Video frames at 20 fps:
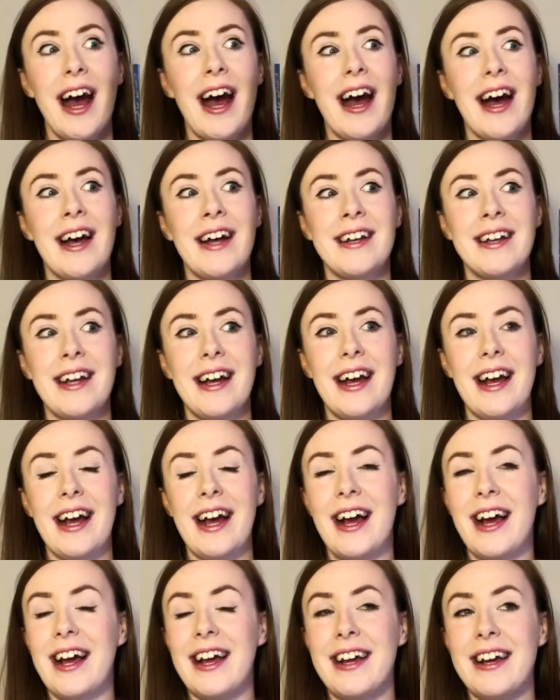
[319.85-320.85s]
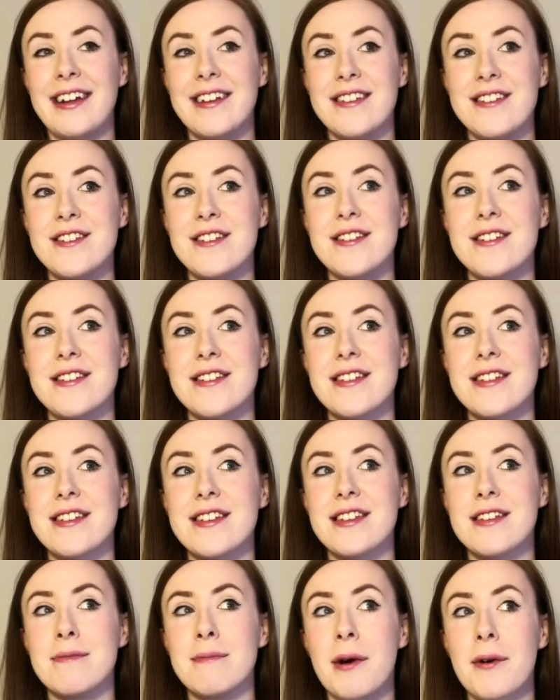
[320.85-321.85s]
And it's just
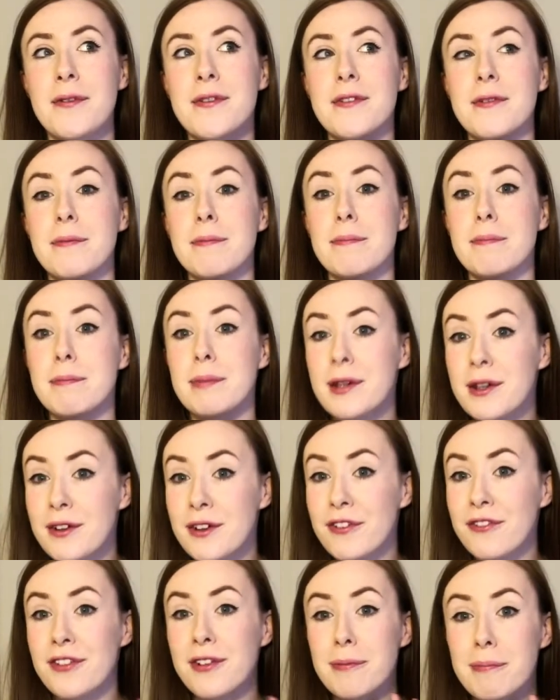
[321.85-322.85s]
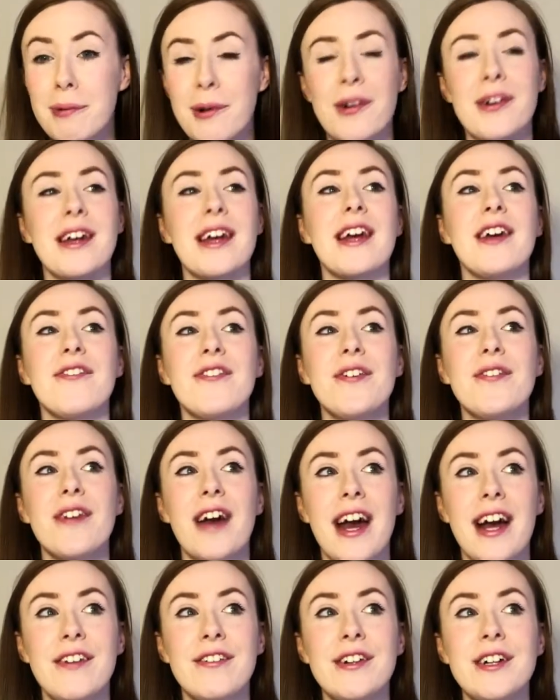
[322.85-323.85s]
the most beautiful book. If you've
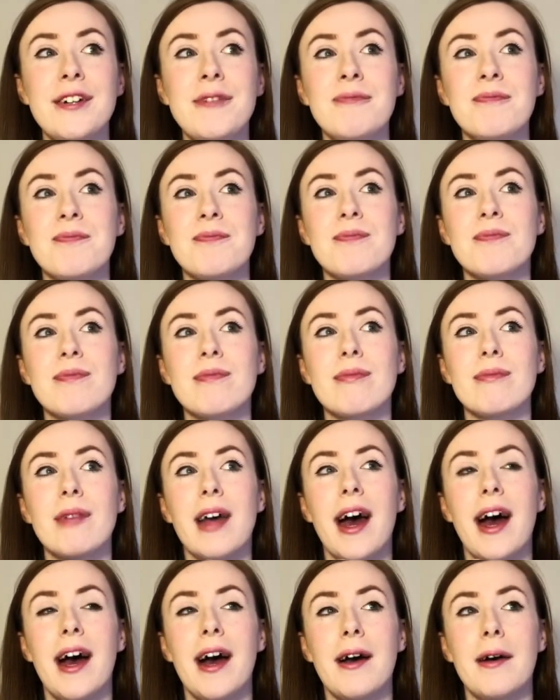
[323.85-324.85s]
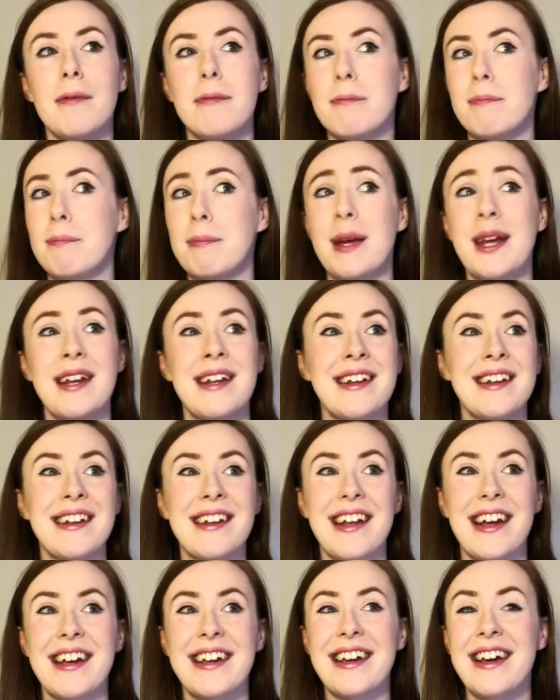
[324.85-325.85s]
ever been
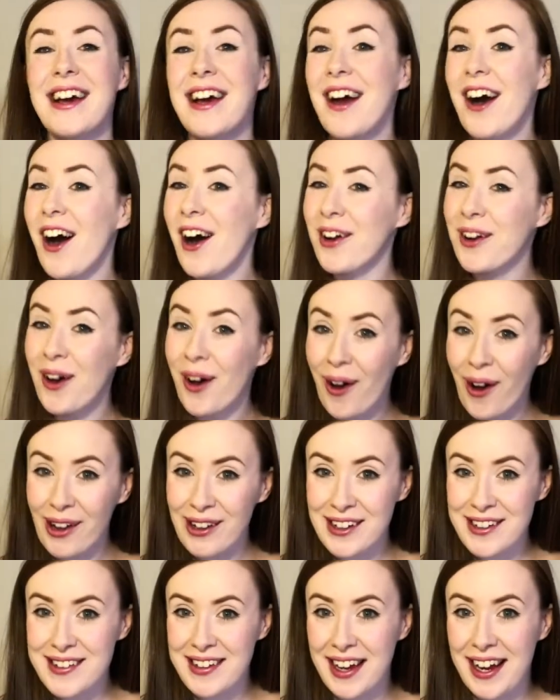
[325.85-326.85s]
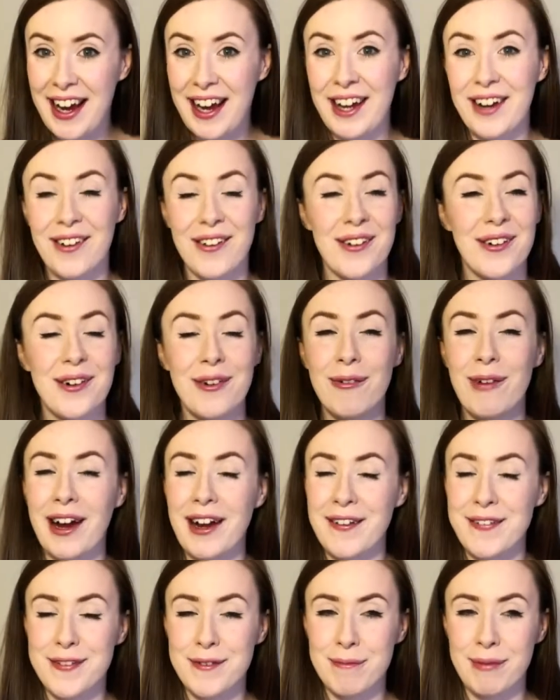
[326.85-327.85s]
like on a holiday or
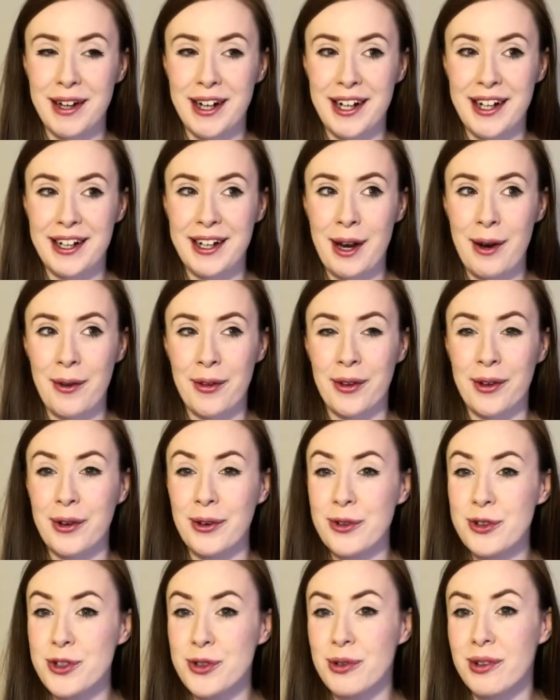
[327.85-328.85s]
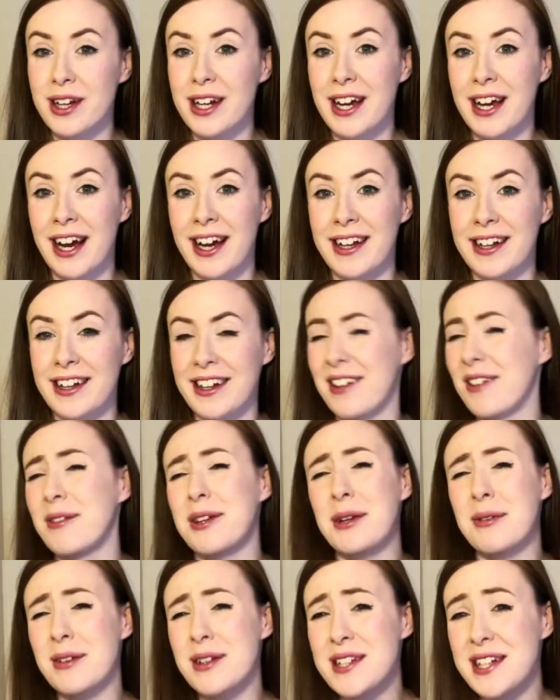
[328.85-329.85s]
away somewhere in another country, you know, when
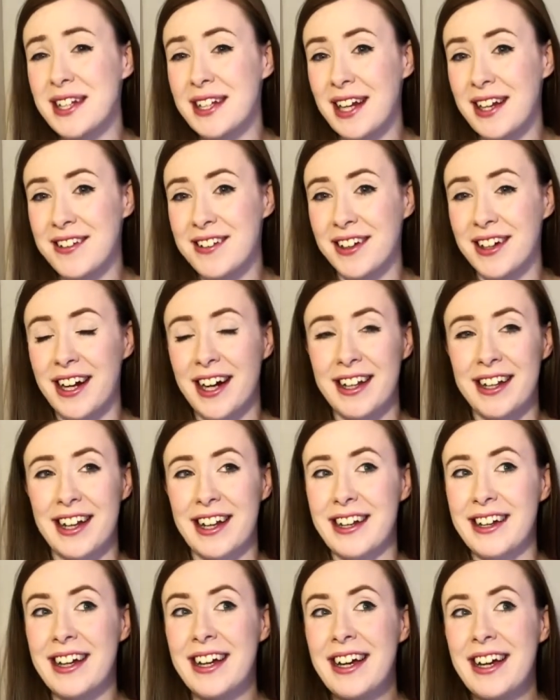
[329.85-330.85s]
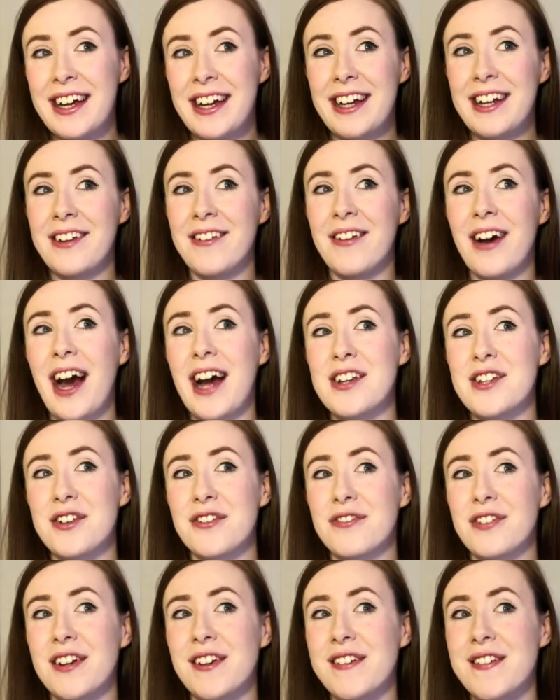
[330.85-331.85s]
you were a teenager and like, you know, had your
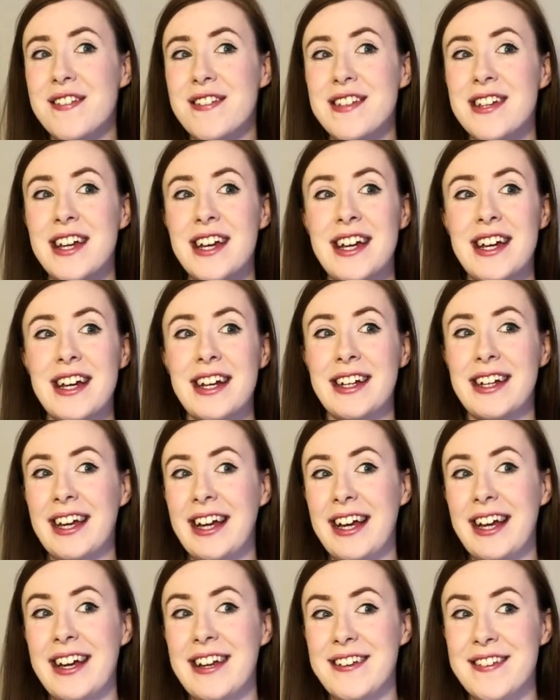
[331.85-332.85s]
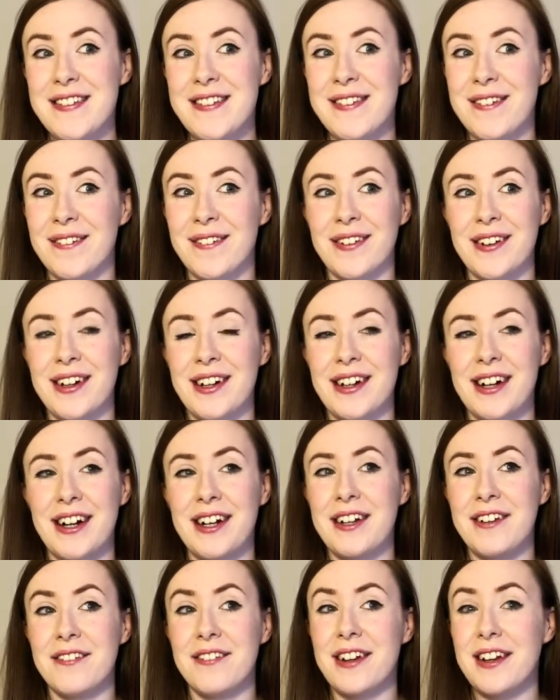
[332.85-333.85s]
first kiss or
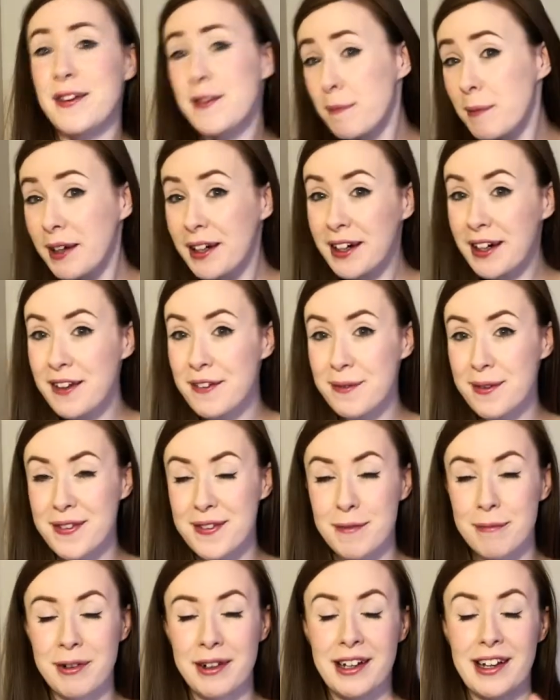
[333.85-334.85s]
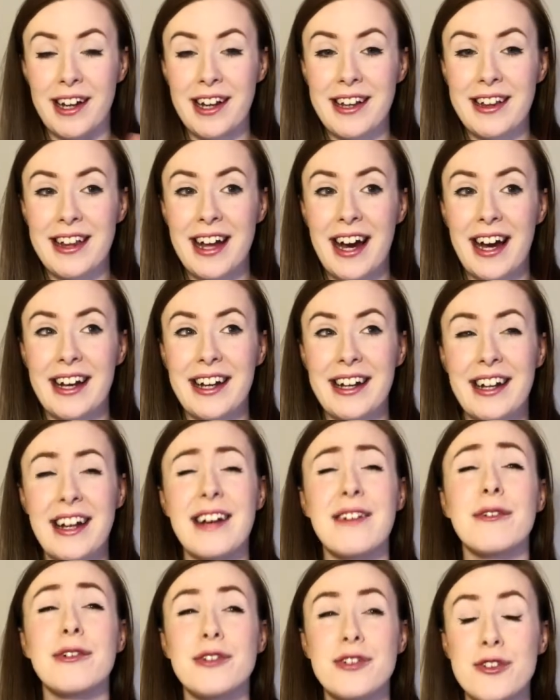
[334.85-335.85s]
kind of experience with someone like that,
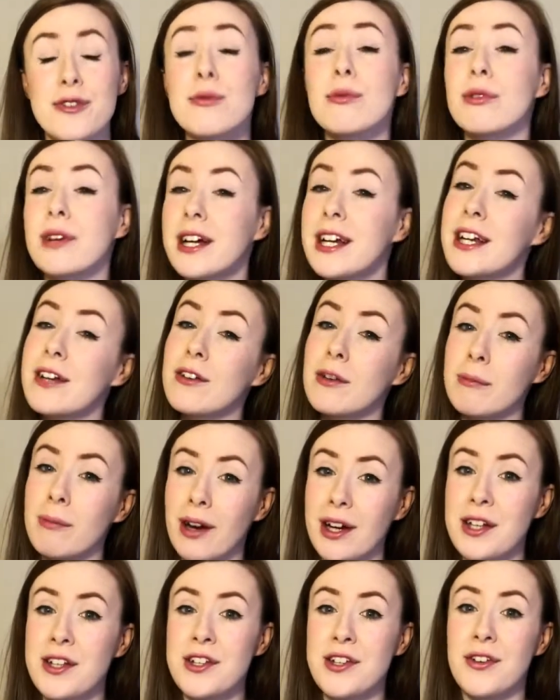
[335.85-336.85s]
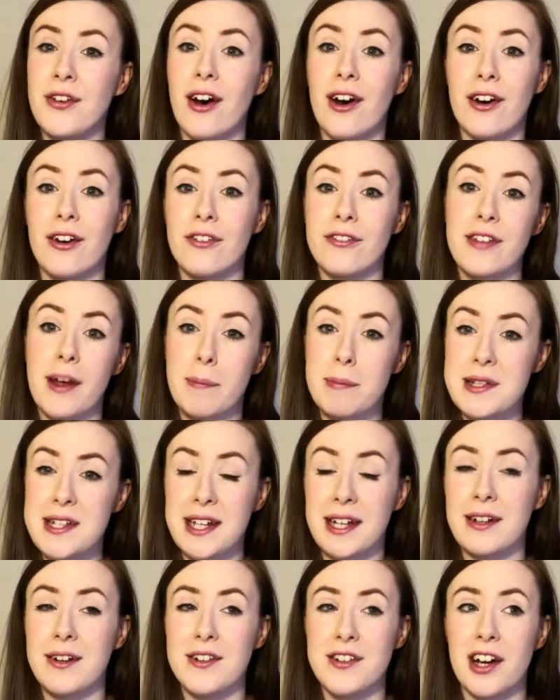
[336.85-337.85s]
it will just really remind you of that
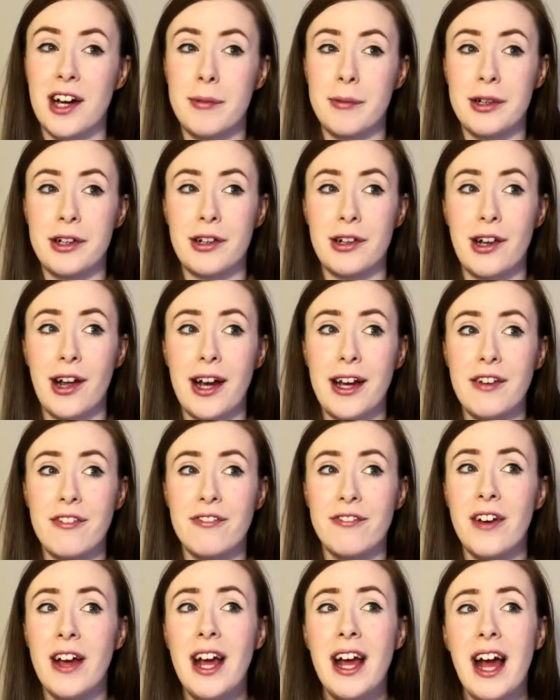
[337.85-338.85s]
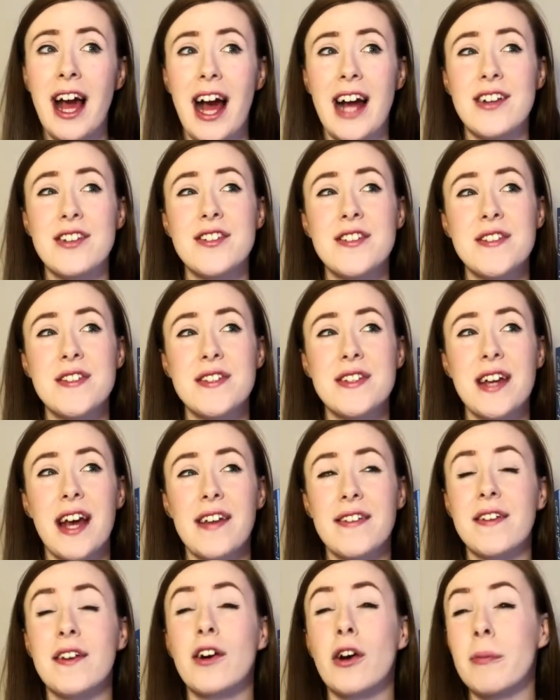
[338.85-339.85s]
particular time in your life. And just
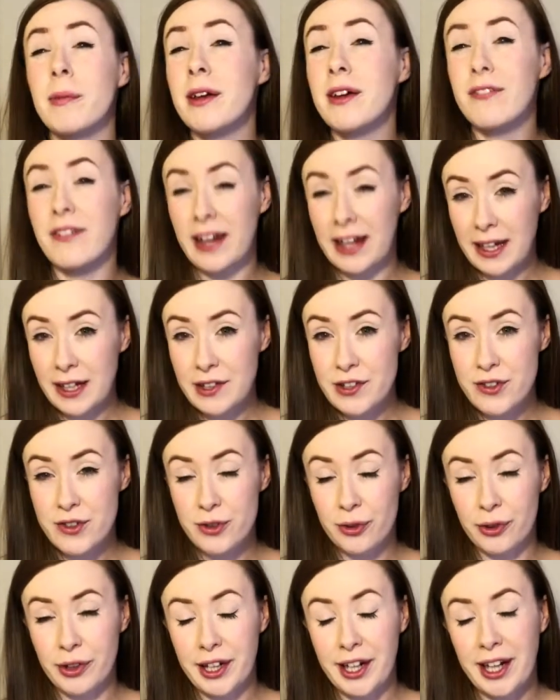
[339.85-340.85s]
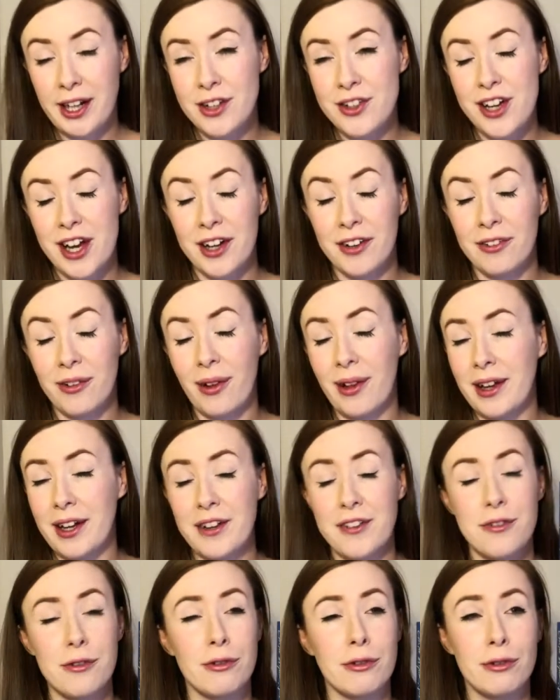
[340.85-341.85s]
as a coming of age story in general,
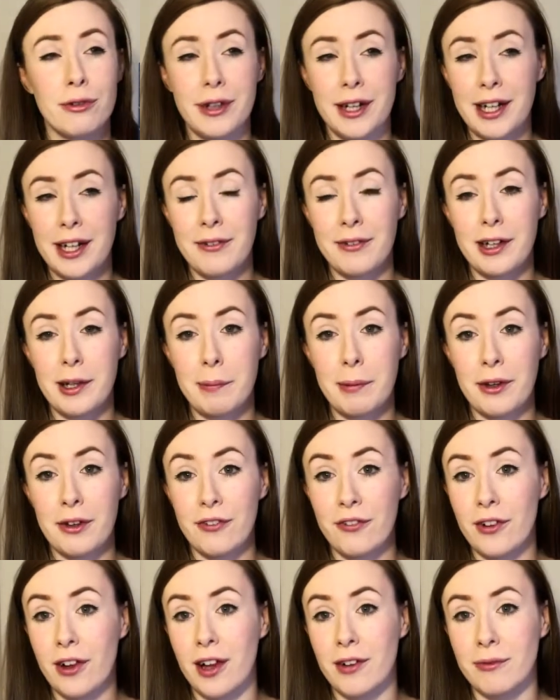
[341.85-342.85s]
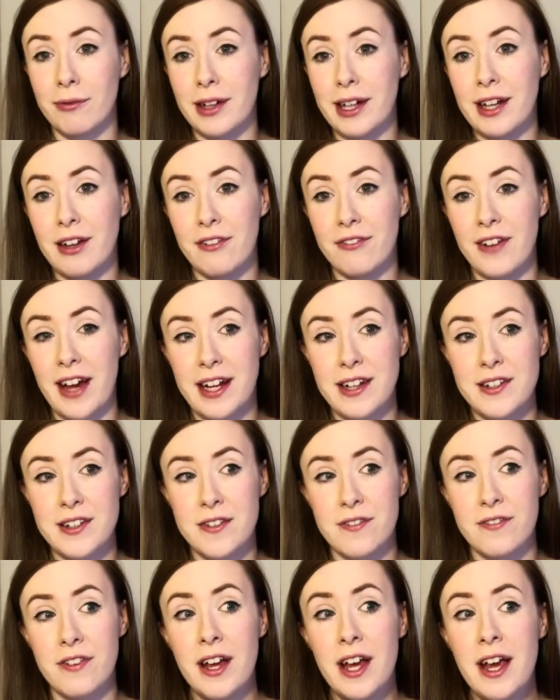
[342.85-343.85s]
it's really, really beautiful and really
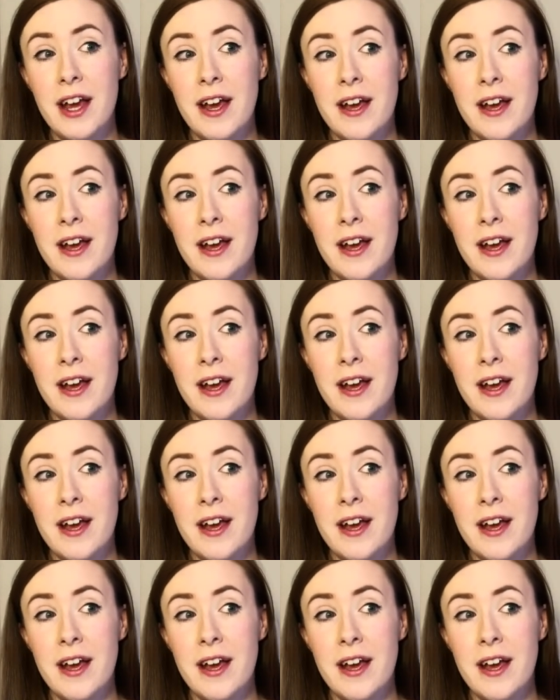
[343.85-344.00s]
effective.